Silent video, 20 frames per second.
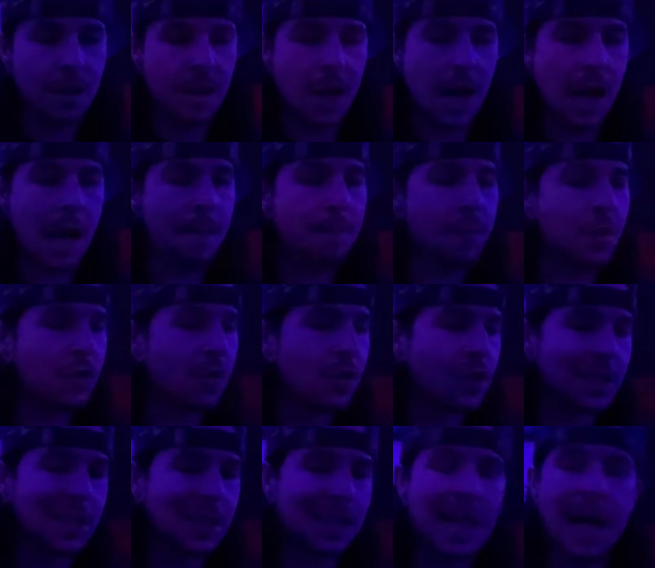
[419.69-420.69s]

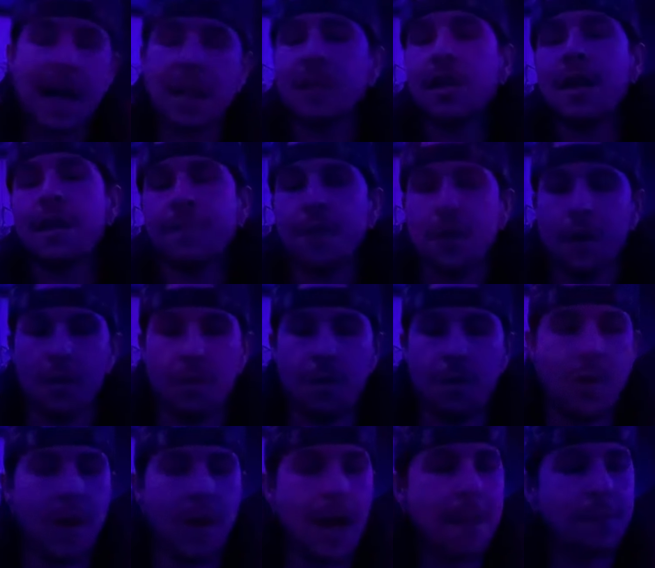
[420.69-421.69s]
There's a lot of love here.
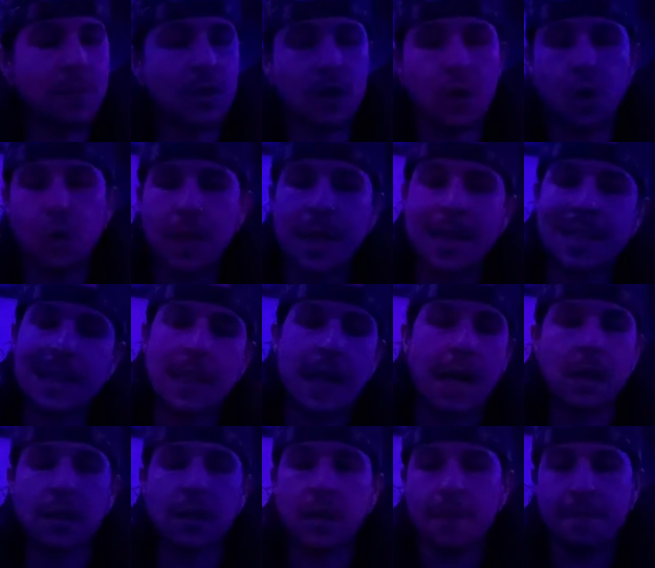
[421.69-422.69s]
absolutely is a
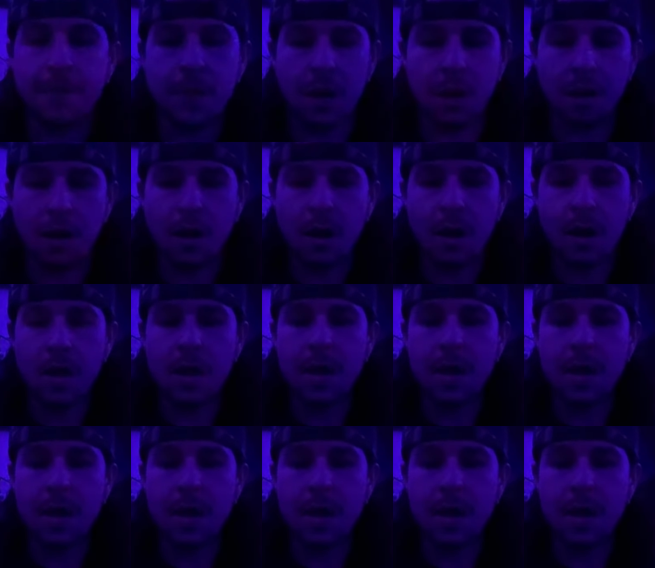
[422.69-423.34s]
lot of love here.